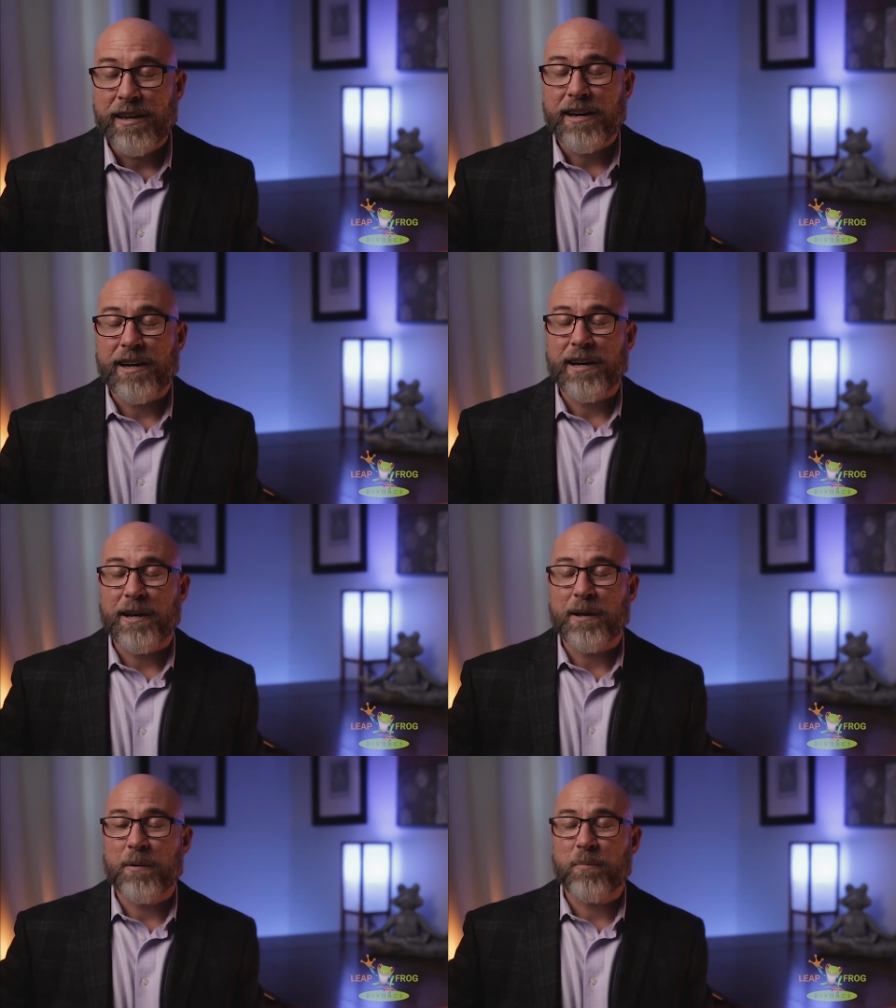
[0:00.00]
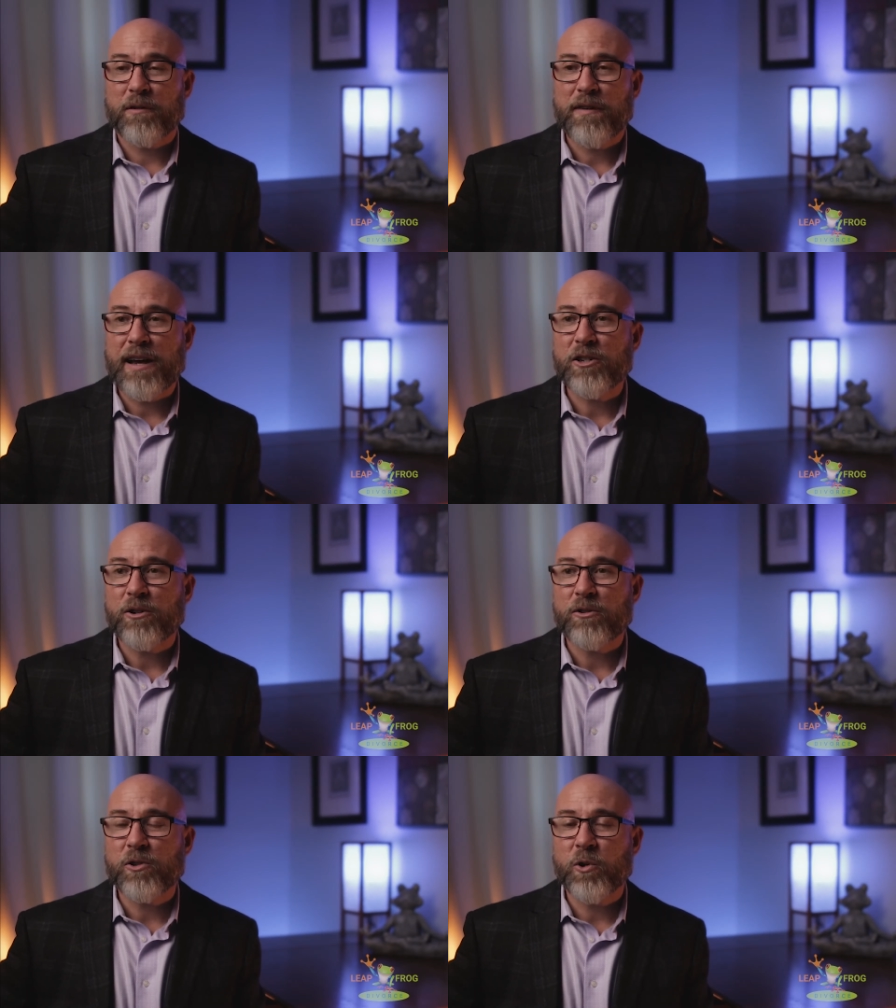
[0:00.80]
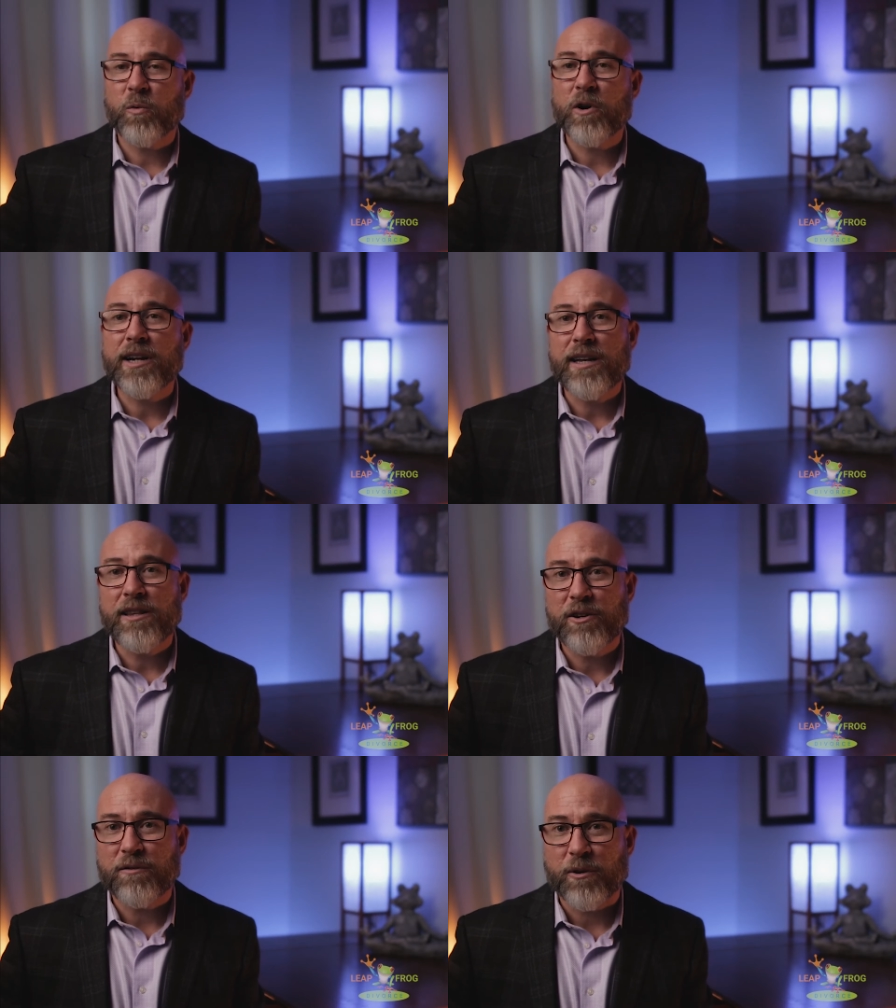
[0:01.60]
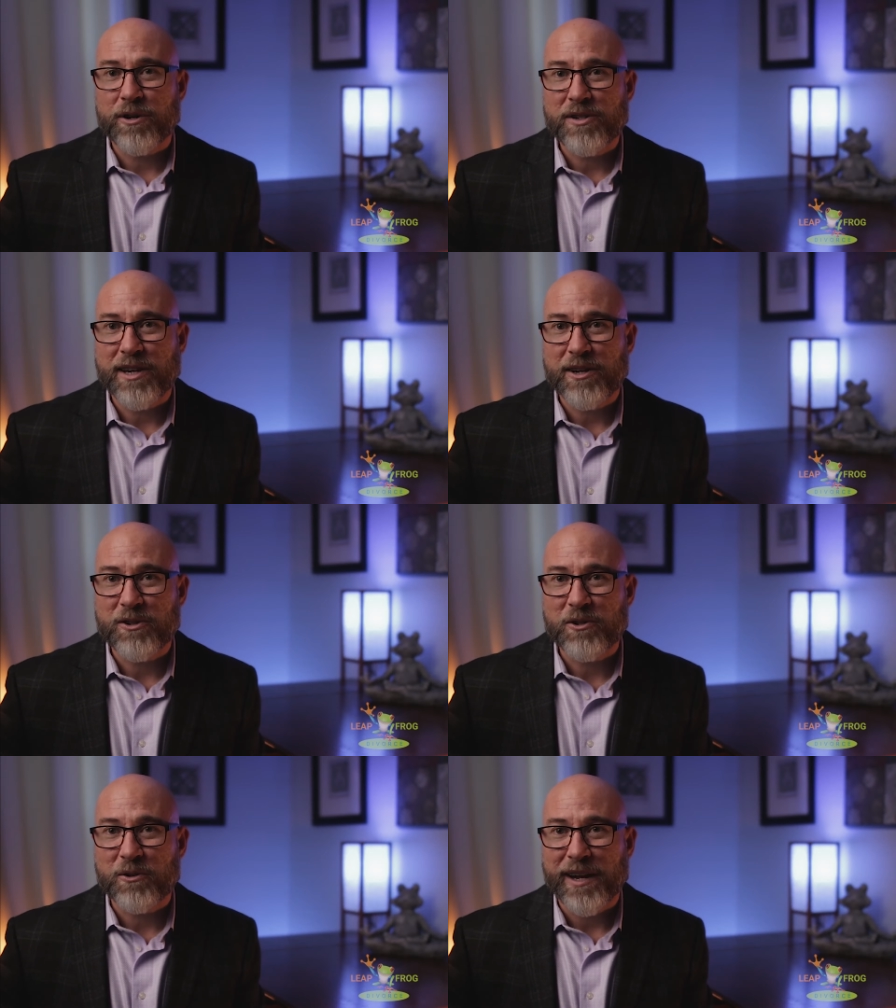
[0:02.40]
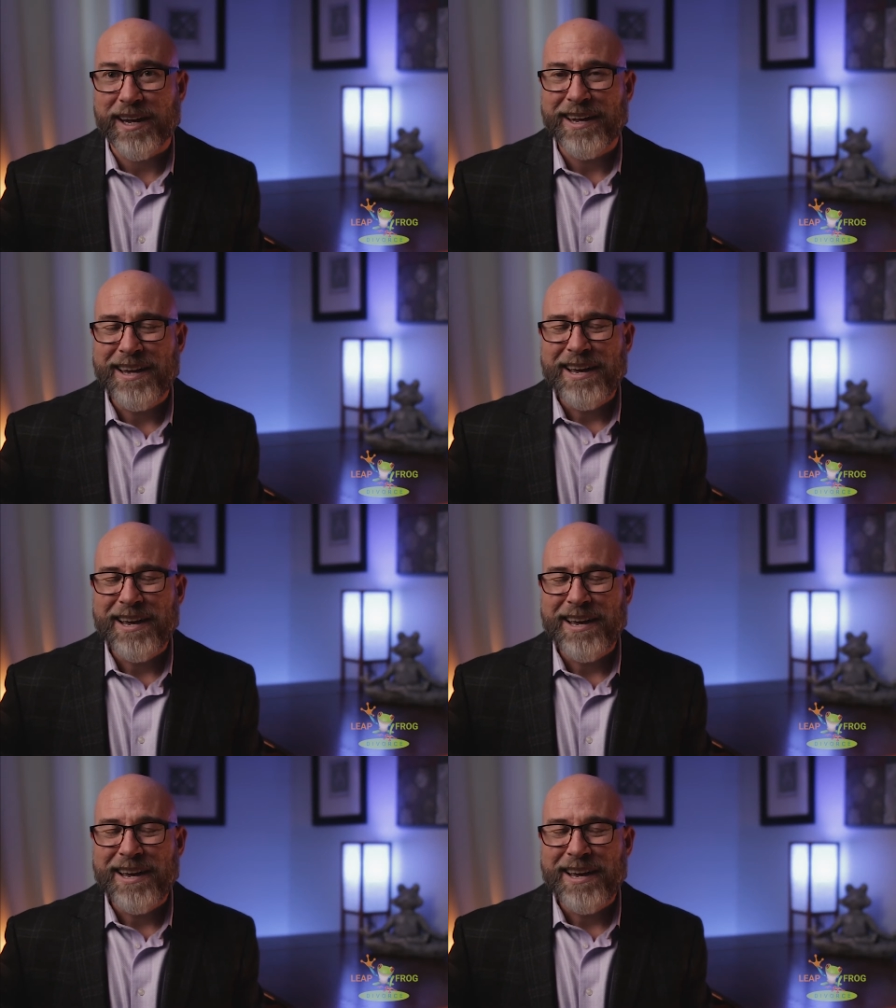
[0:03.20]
professionals who work in the divorce industry,